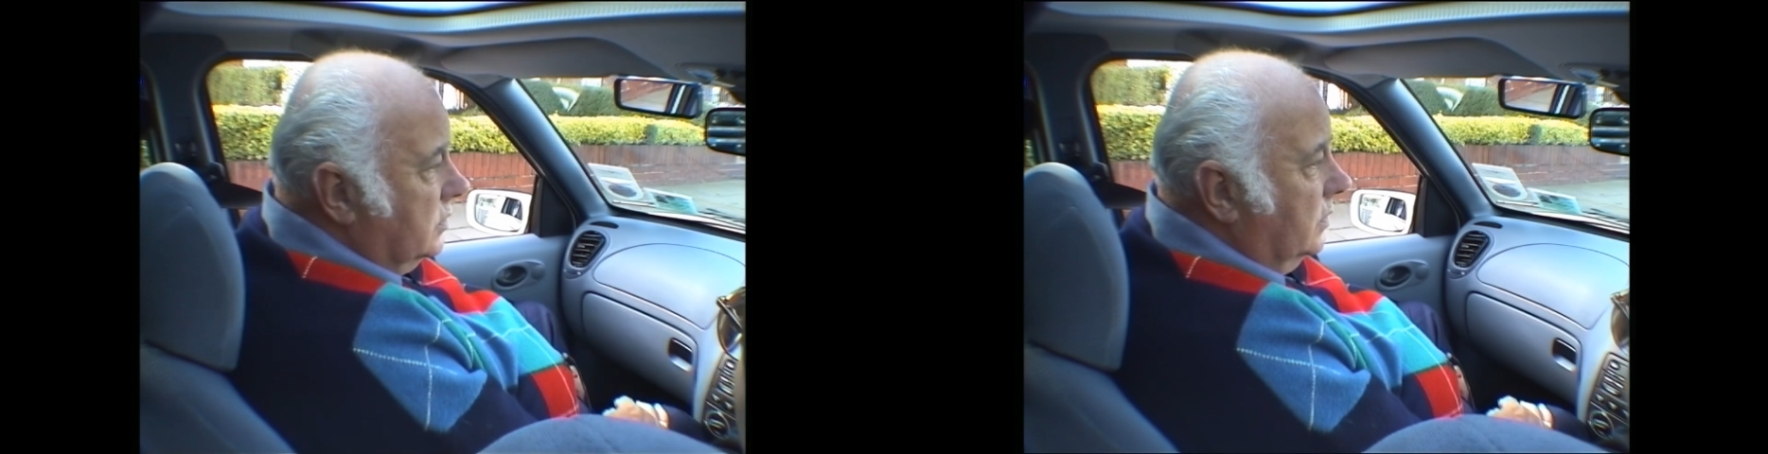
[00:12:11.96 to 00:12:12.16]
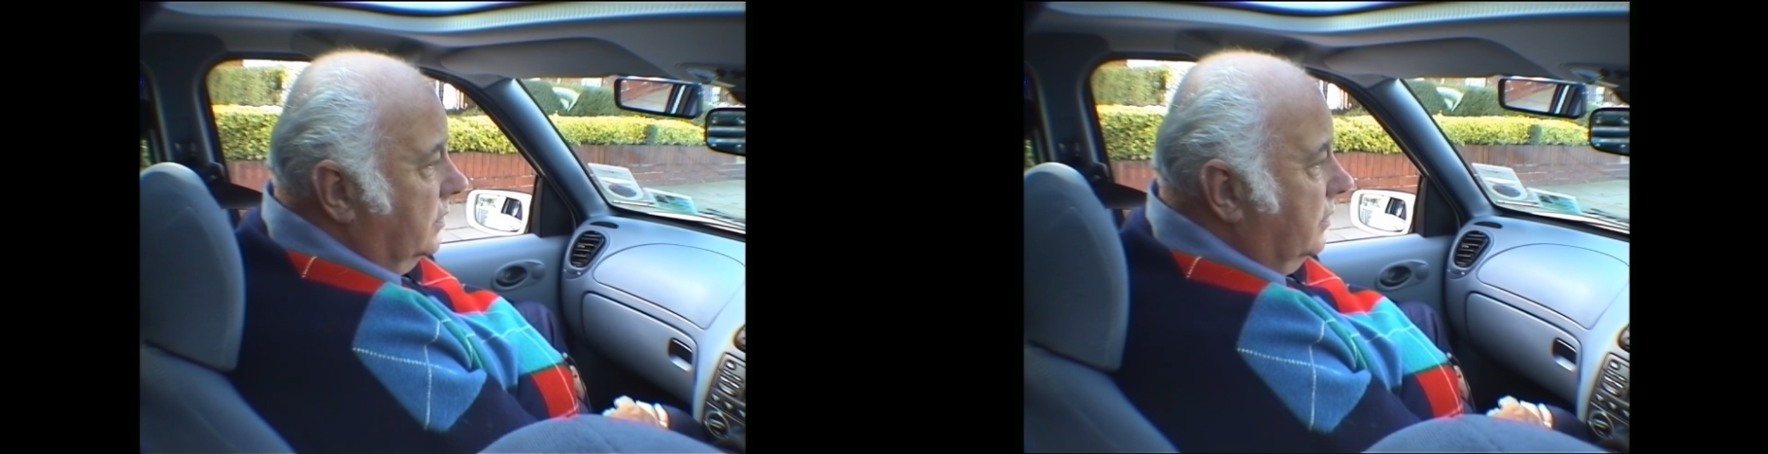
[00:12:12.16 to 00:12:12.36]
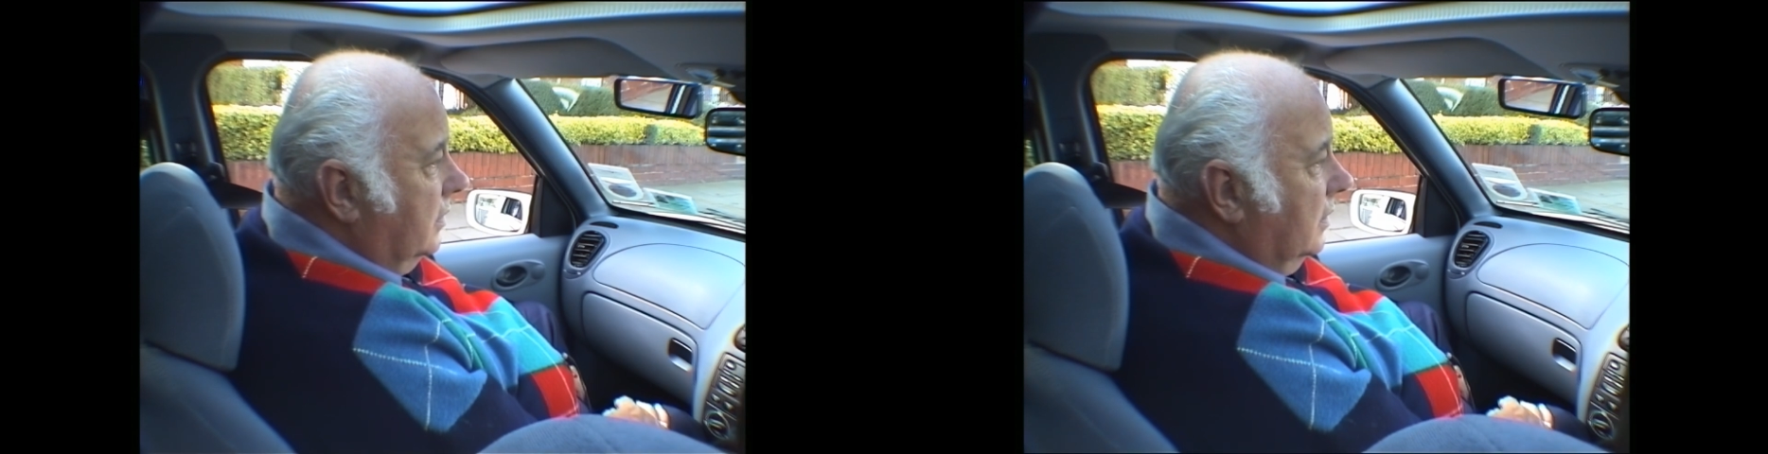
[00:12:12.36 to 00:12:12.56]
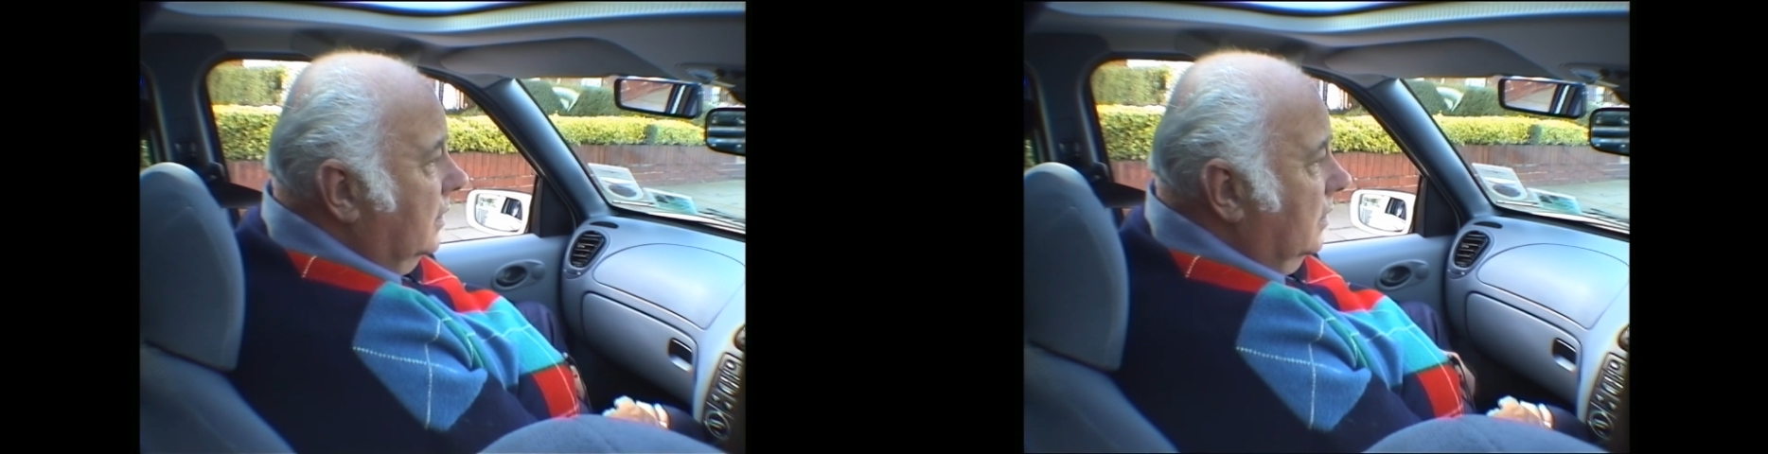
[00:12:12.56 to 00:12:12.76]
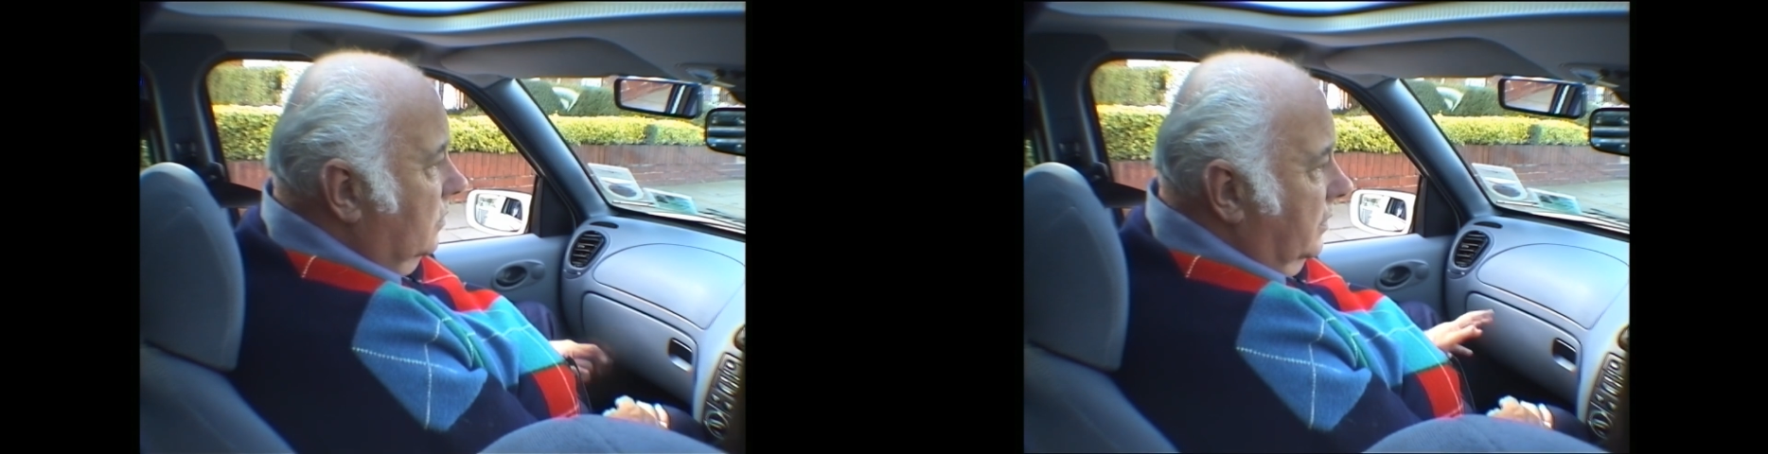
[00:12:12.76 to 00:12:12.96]
width
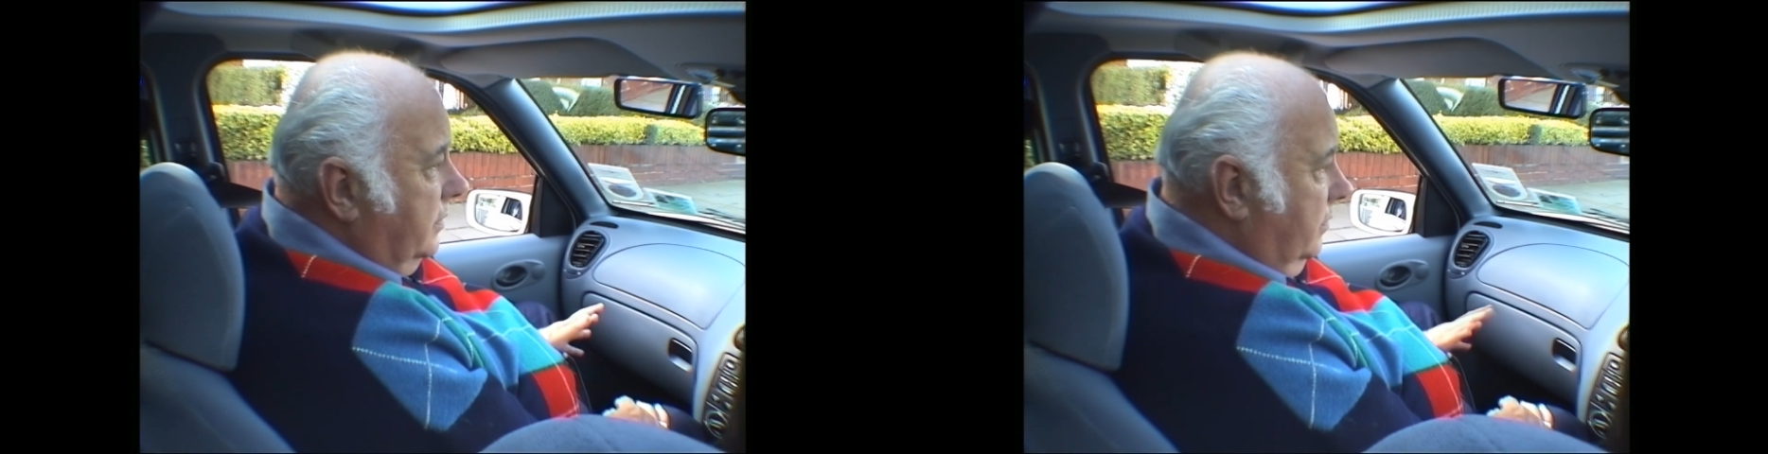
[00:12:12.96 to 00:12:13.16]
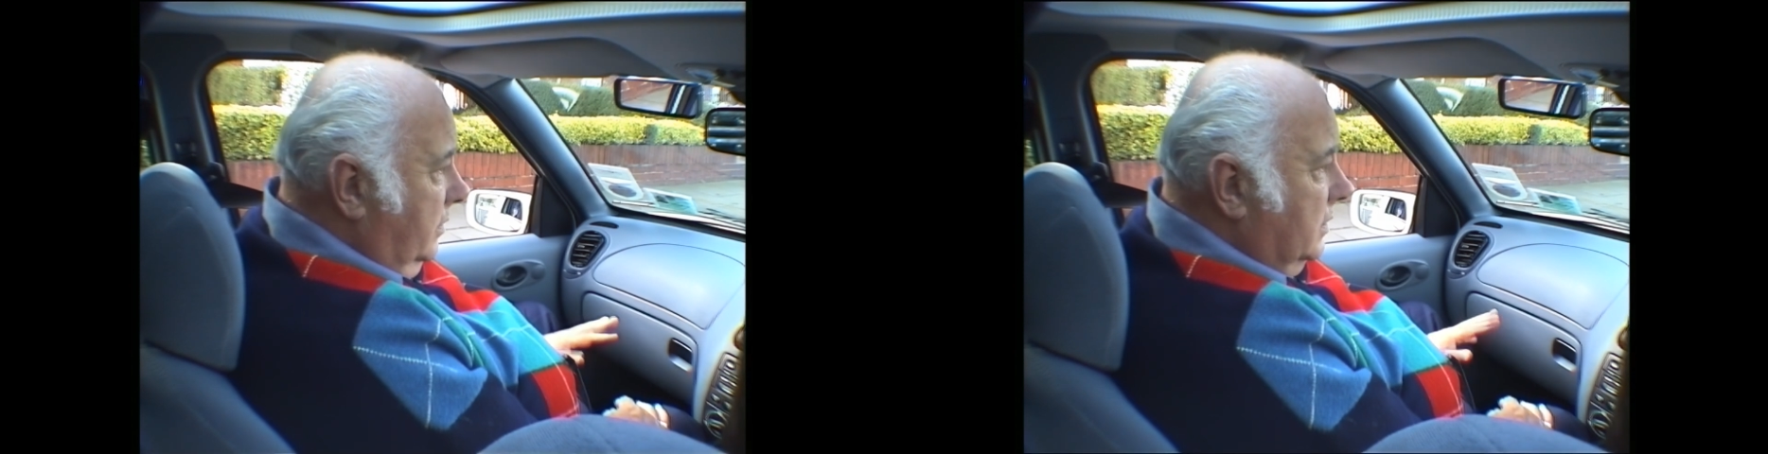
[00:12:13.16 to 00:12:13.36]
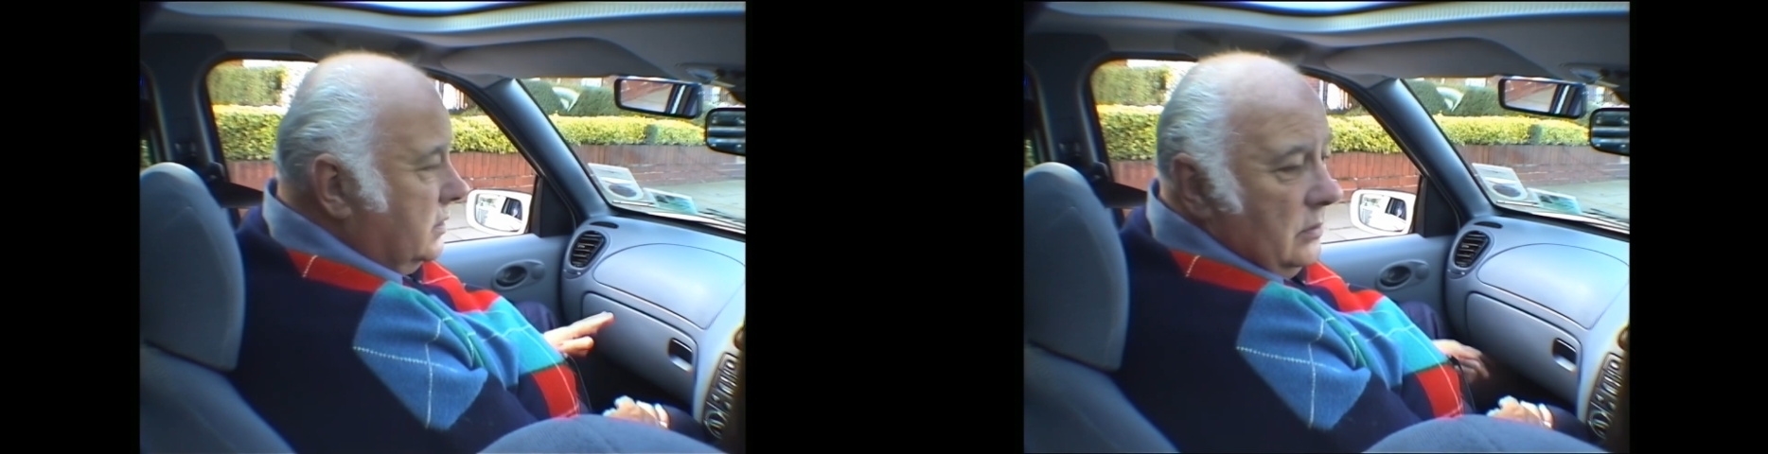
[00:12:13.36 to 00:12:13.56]
where it's